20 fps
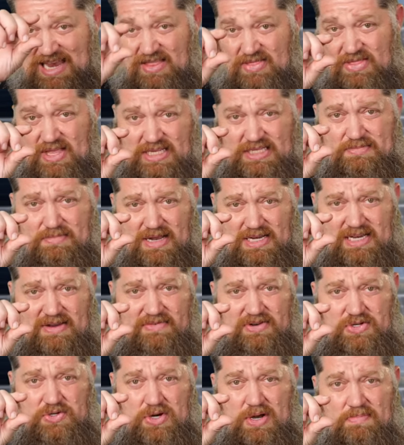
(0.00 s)
this much
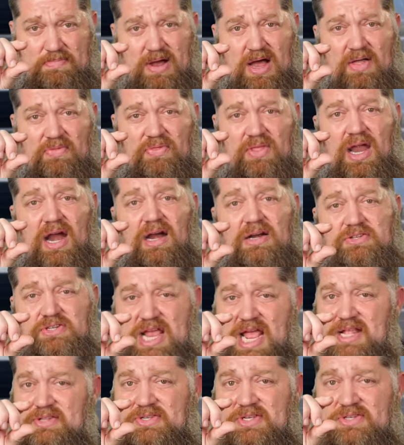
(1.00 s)
of a strip on there,
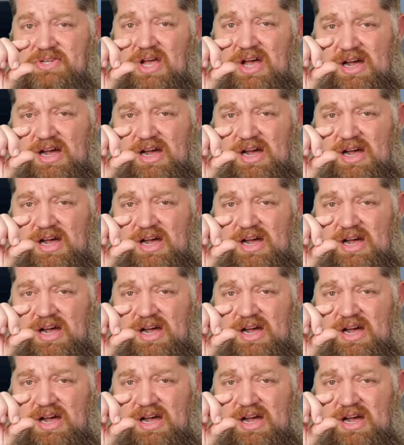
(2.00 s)
chances